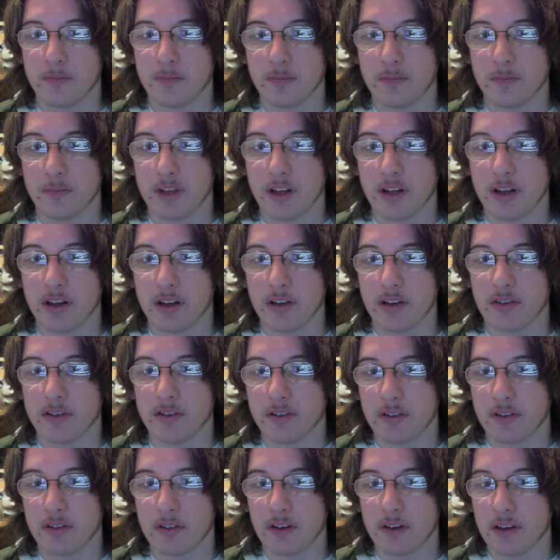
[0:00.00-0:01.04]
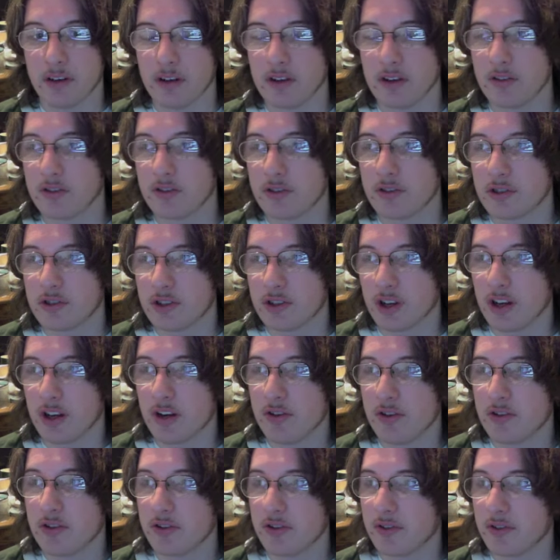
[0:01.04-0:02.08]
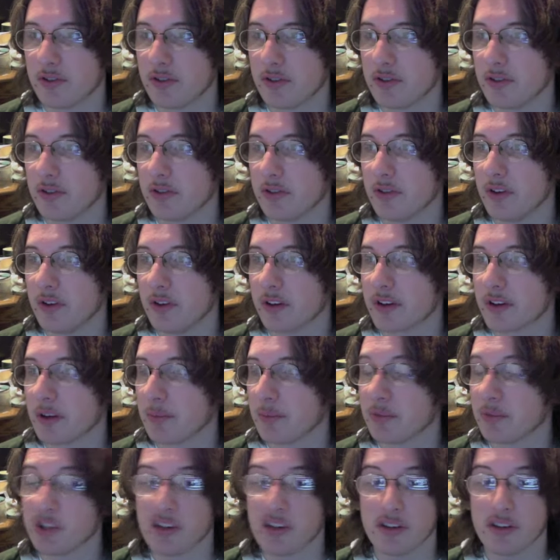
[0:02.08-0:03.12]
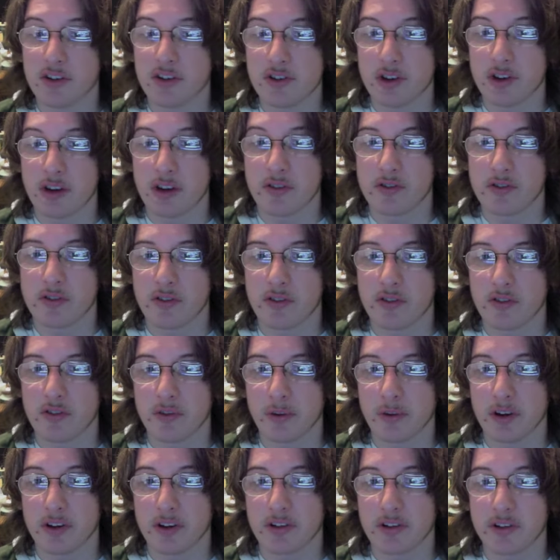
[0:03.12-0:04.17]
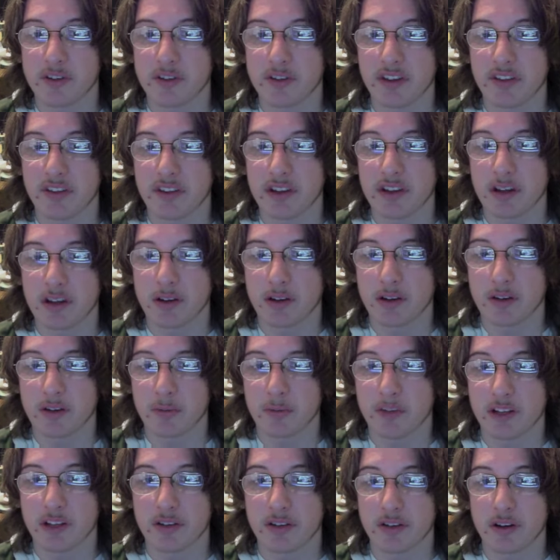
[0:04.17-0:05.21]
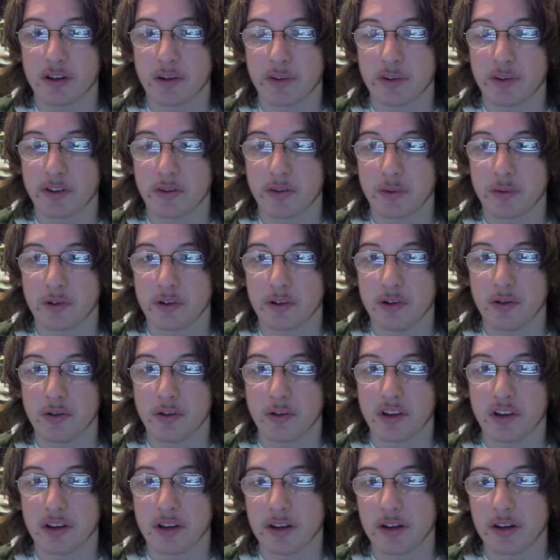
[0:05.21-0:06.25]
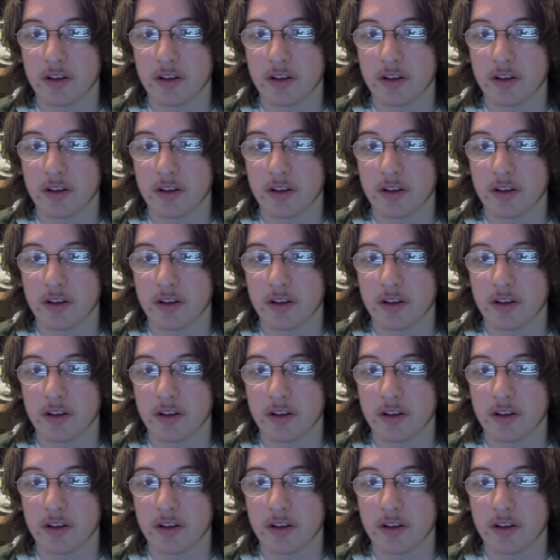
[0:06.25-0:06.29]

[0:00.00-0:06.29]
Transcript: And it completely changed the direction that the X-Men comics were going in.